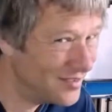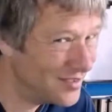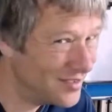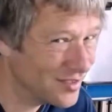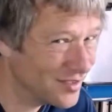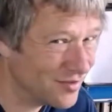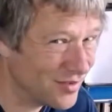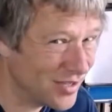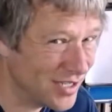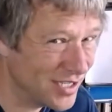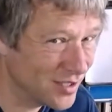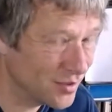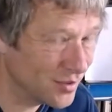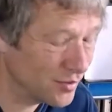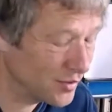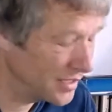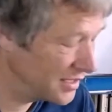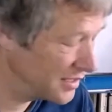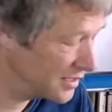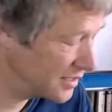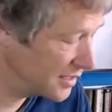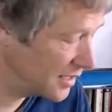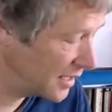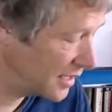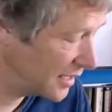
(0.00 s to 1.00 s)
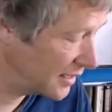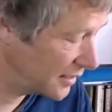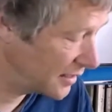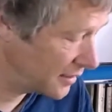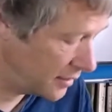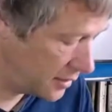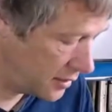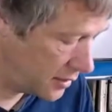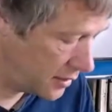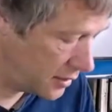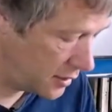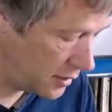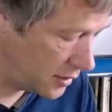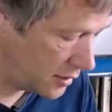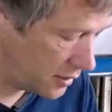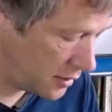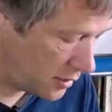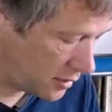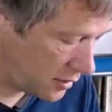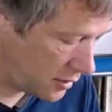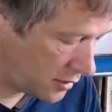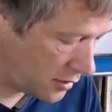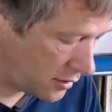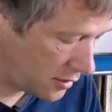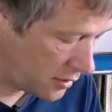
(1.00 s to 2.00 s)
It's really sweet. So like,
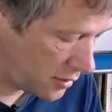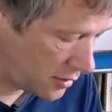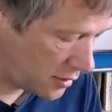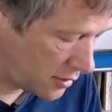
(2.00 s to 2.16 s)
see